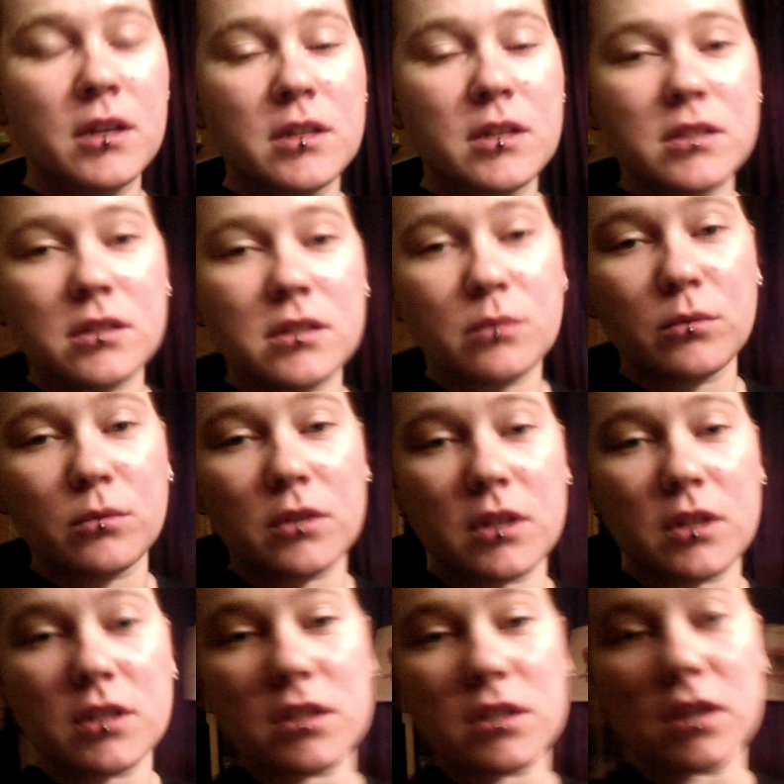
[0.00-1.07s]
some
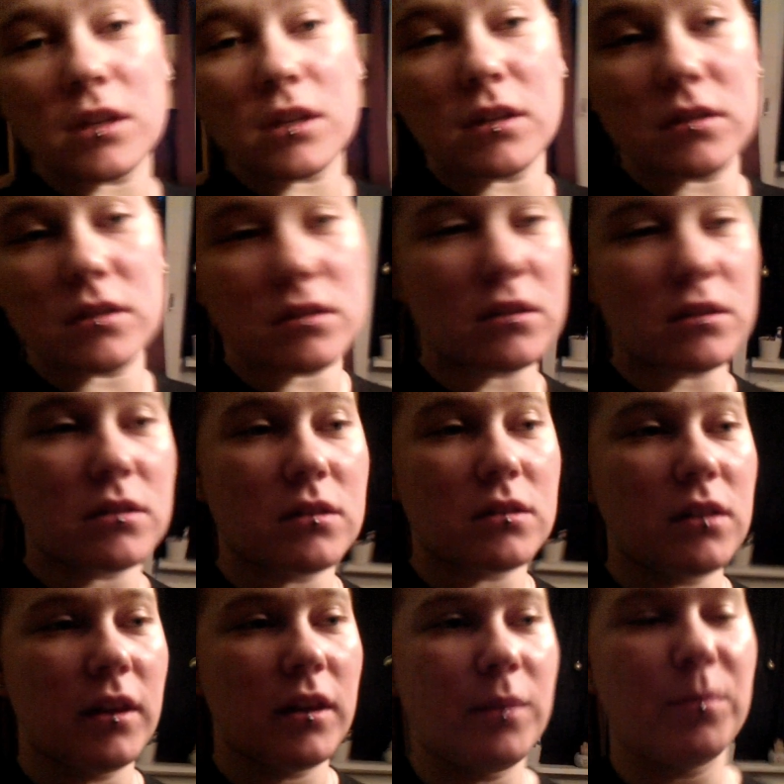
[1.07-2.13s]
ways
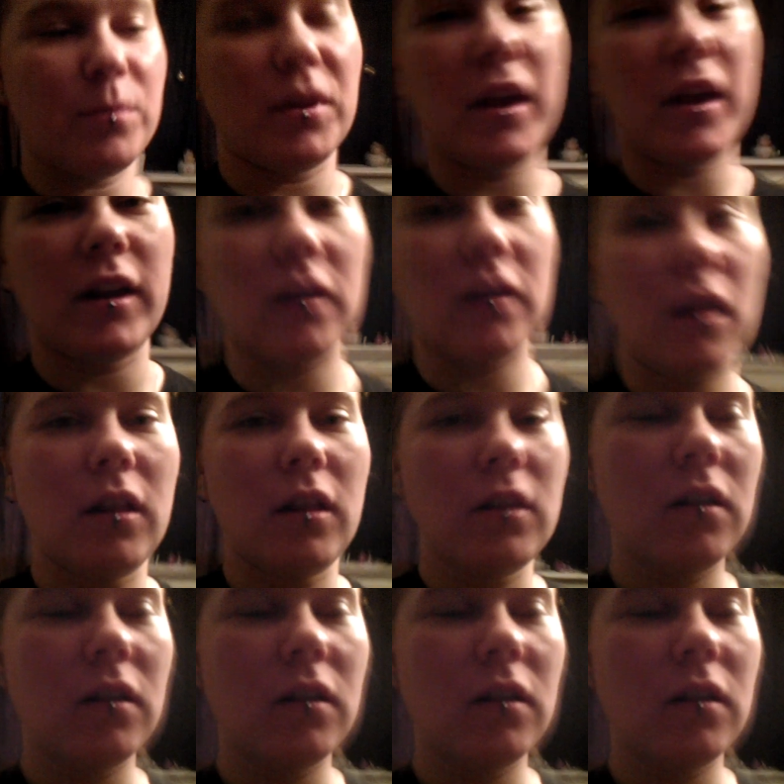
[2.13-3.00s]
certainly playing LOL,